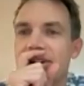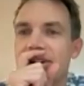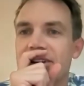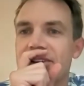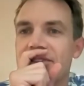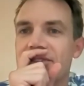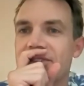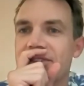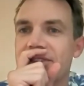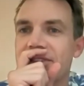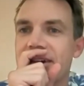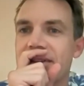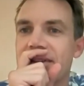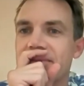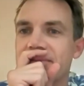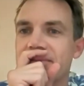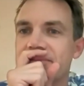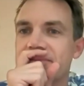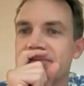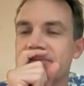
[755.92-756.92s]
off on that,
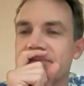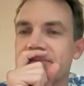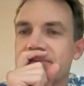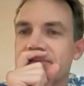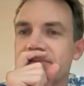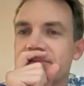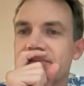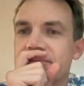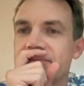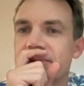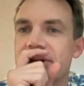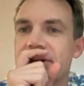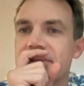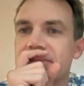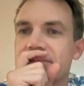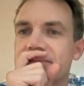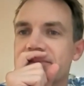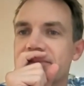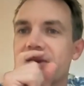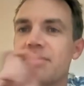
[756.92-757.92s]
but
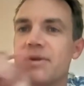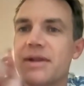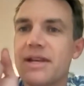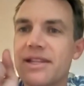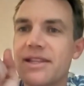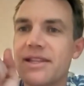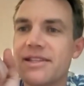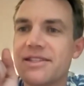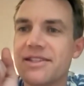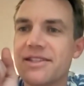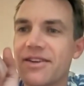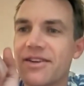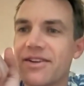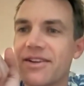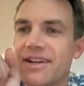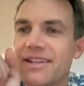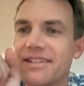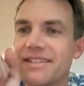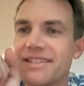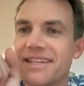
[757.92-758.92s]
I've been in the sun a
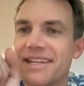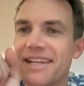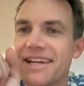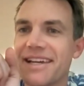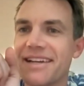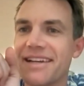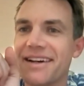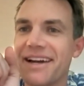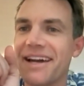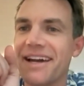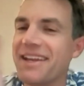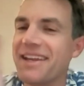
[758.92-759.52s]
lot today. I